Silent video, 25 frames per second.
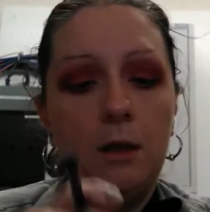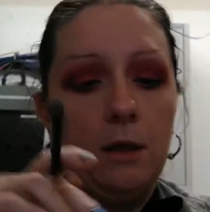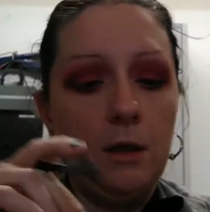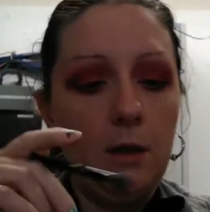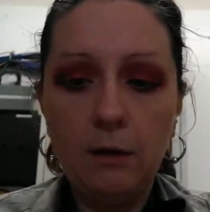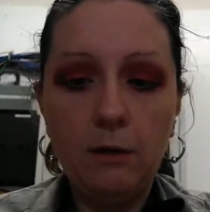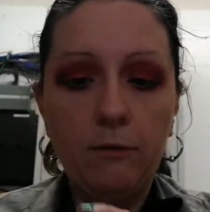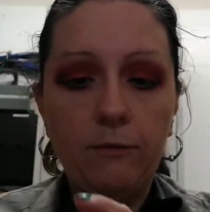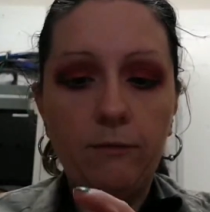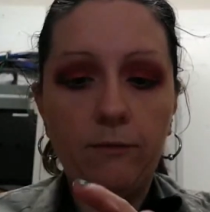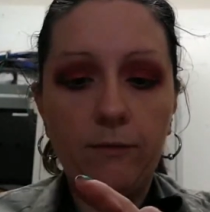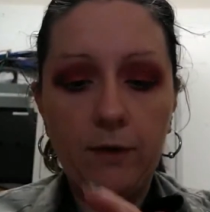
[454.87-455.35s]

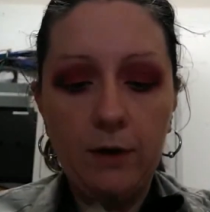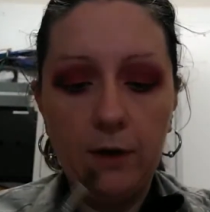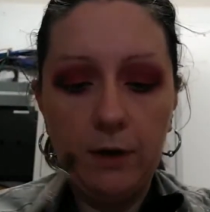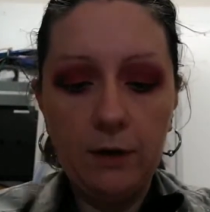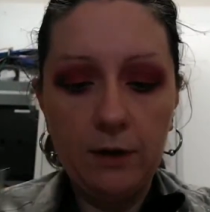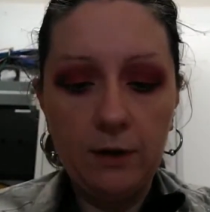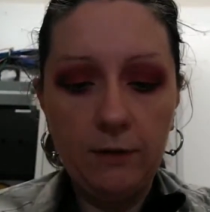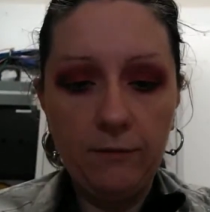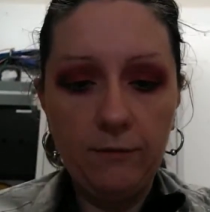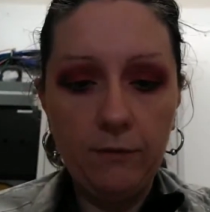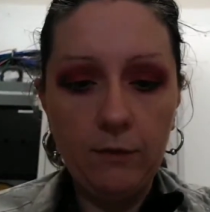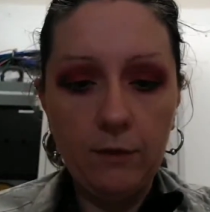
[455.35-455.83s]
Now
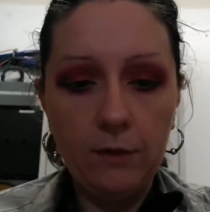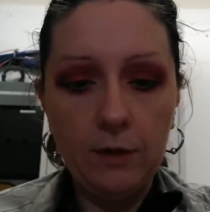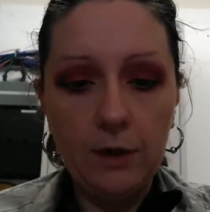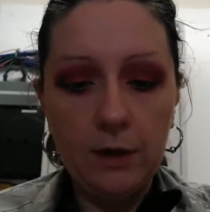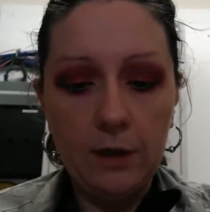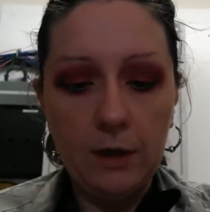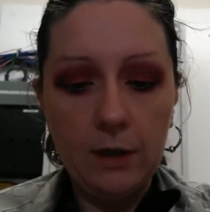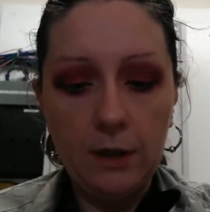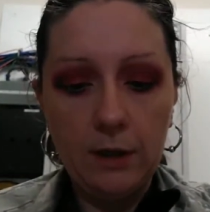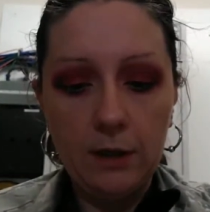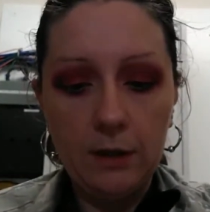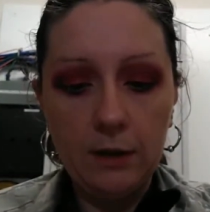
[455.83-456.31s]
finally for
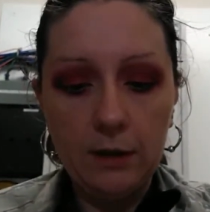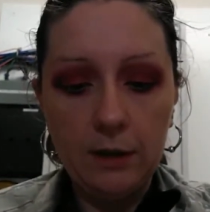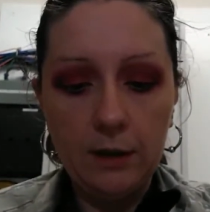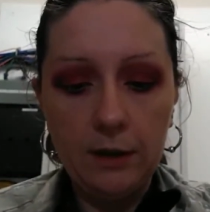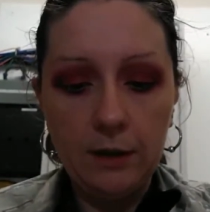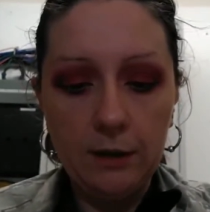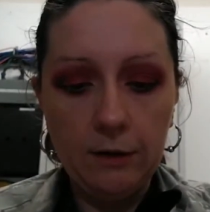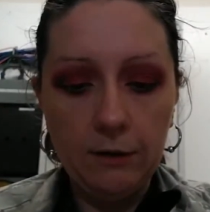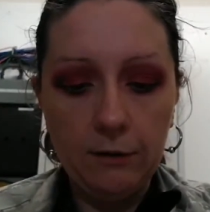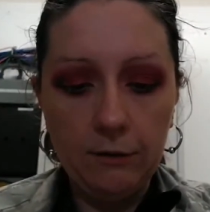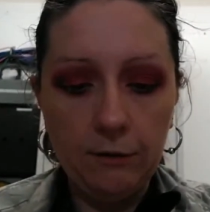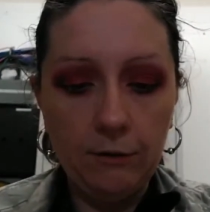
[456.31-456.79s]
the
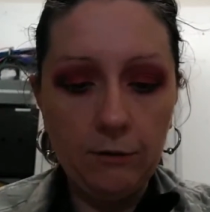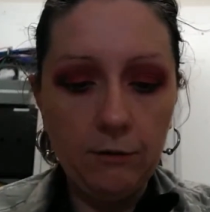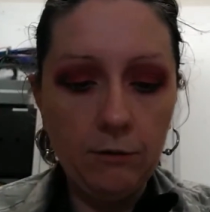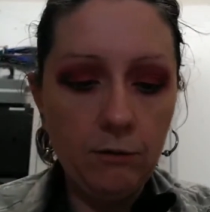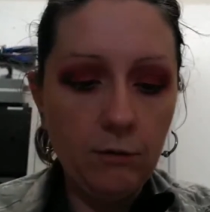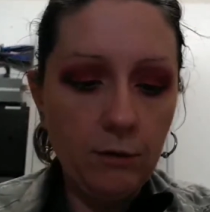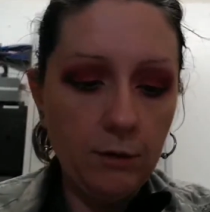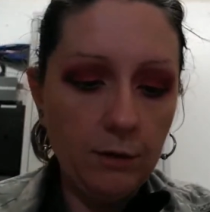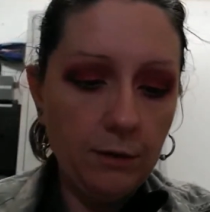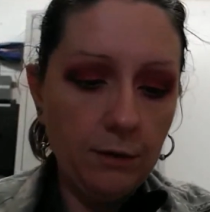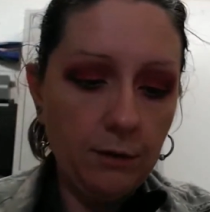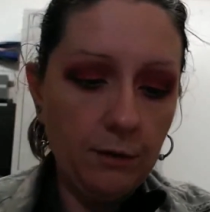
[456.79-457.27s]
highlight inner
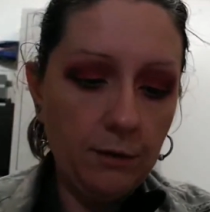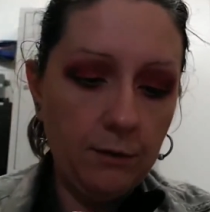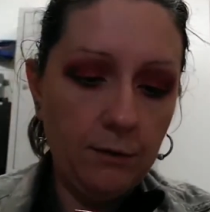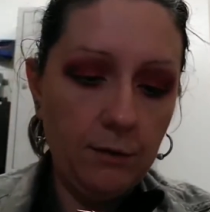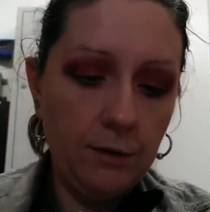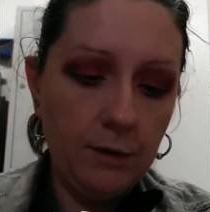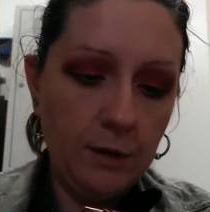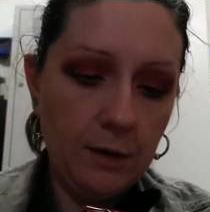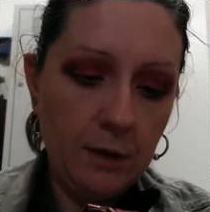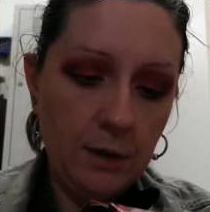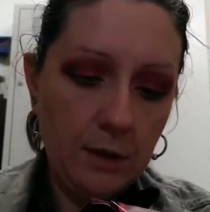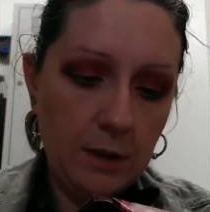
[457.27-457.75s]

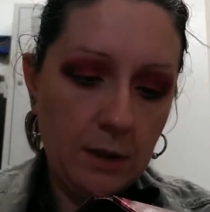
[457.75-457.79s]
corner,